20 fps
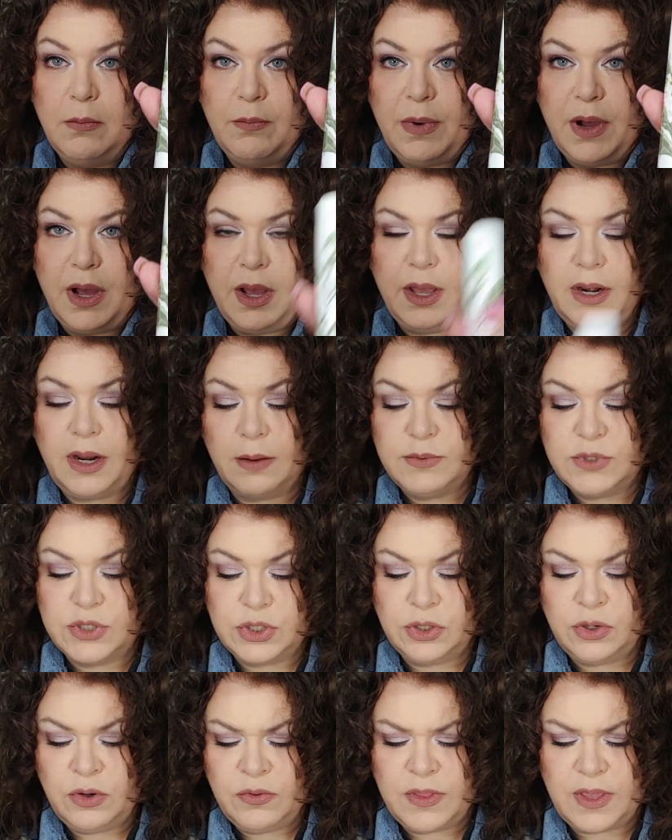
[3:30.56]
But I'm
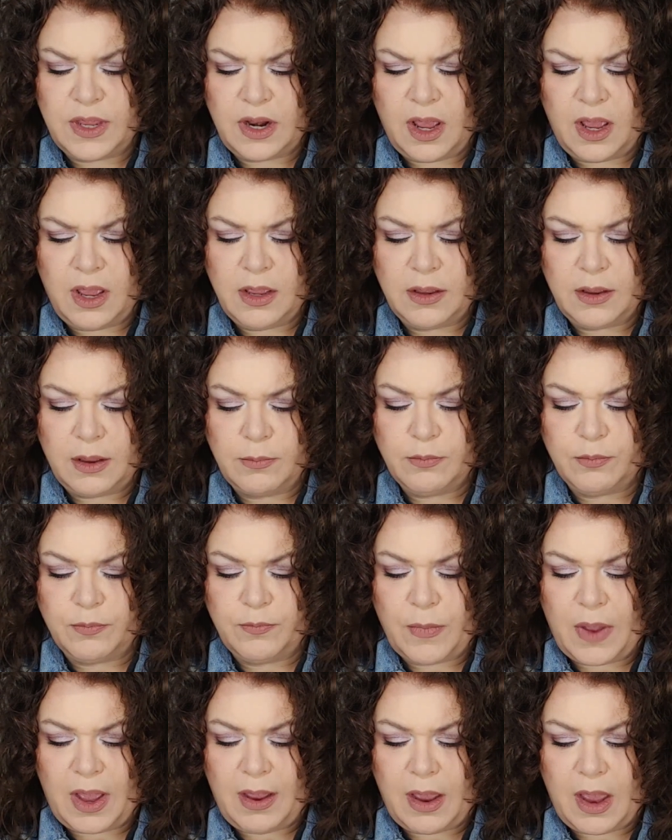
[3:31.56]
sure that, I'm
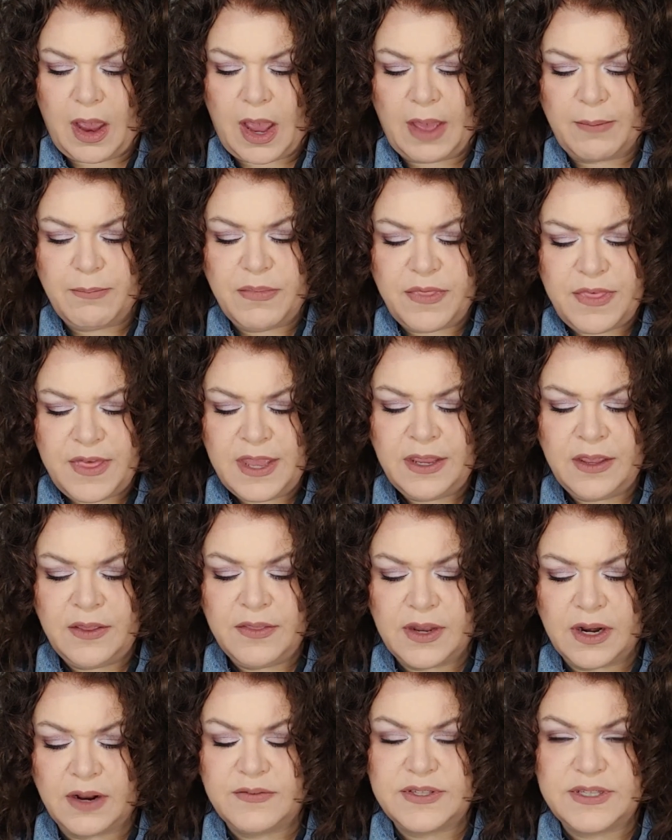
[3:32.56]
thinking
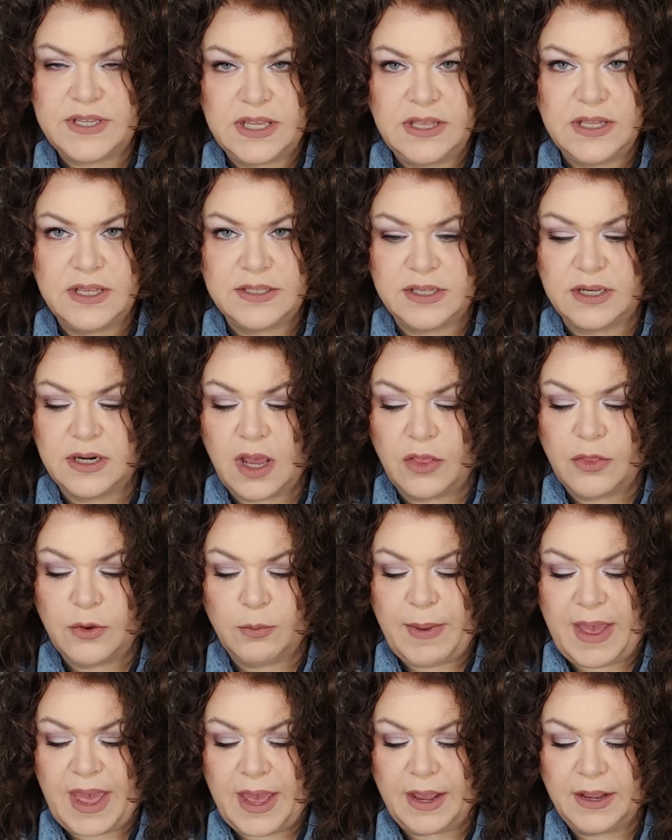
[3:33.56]
that I've seen this in other
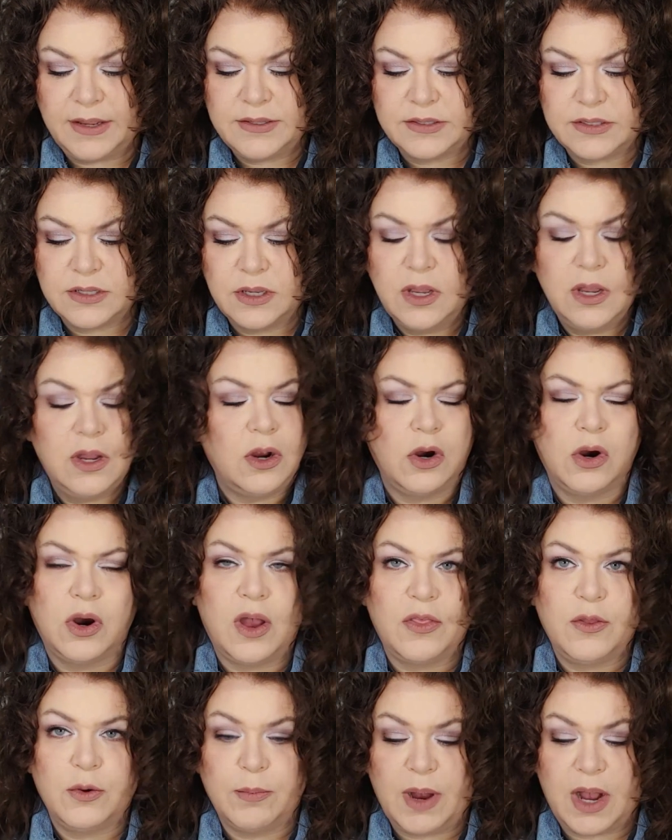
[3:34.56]
bags or
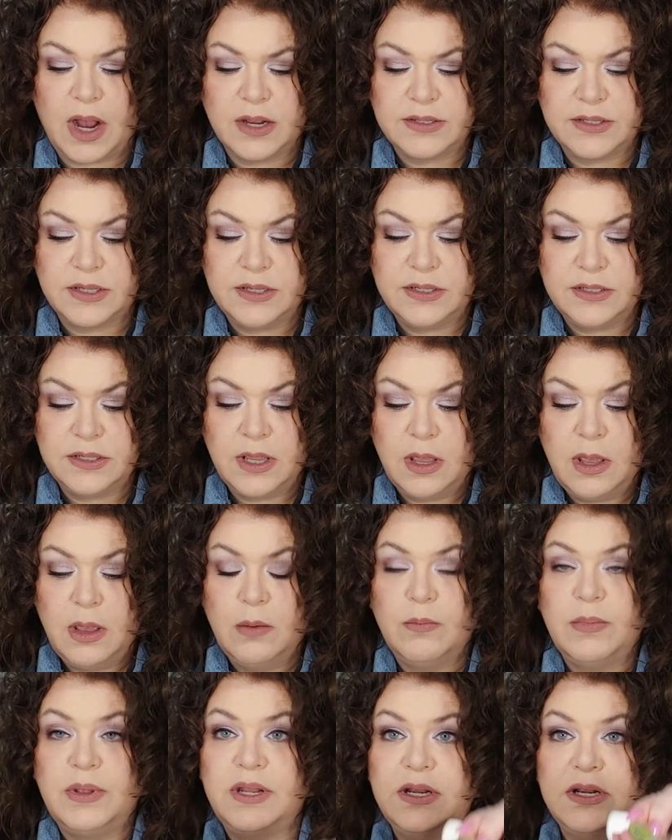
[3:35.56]
other boxes,
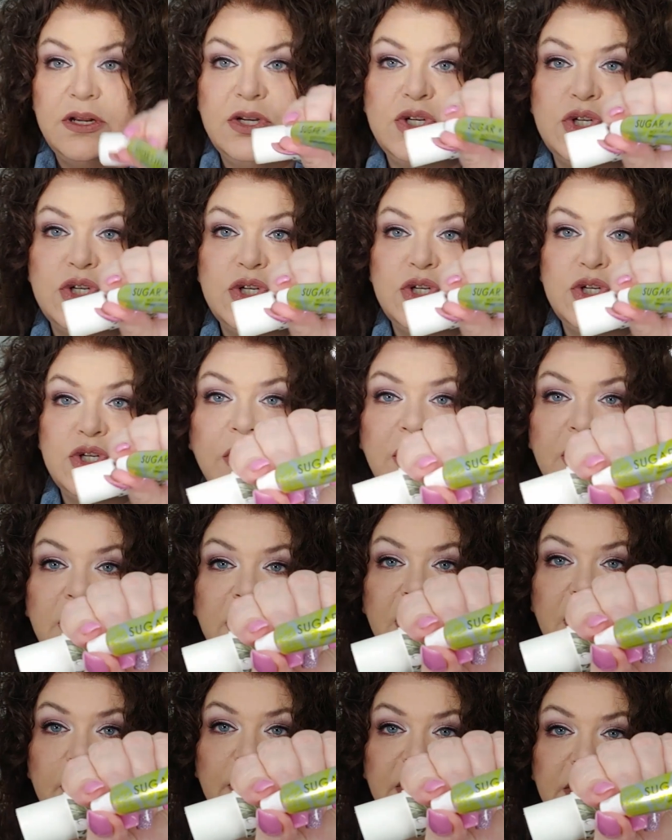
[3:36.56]
but it is sugar
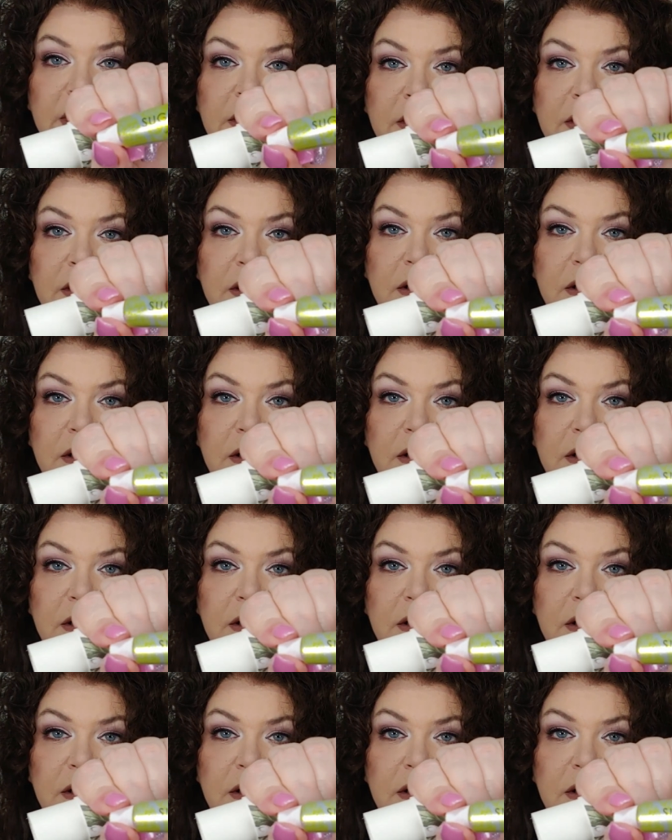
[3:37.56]
and lemon.